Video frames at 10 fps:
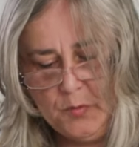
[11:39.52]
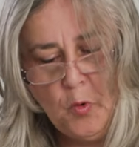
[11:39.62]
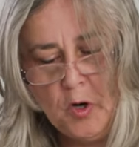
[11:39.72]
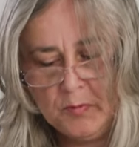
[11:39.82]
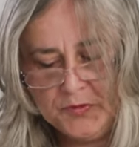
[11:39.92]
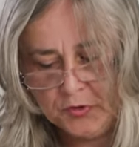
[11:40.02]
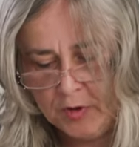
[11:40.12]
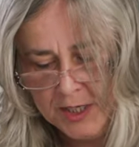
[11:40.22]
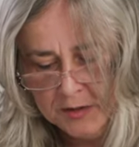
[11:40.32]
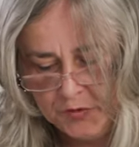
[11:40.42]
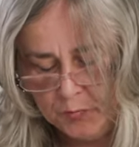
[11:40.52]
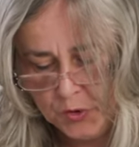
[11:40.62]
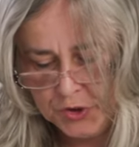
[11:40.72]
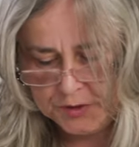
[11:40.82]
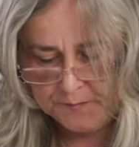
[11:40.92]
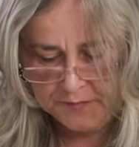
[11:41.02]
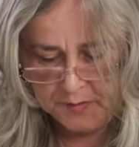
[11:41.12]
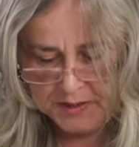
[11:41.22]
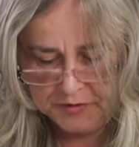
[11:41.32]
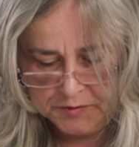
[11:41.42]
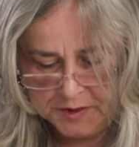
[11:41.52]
work with the grain if you would for the best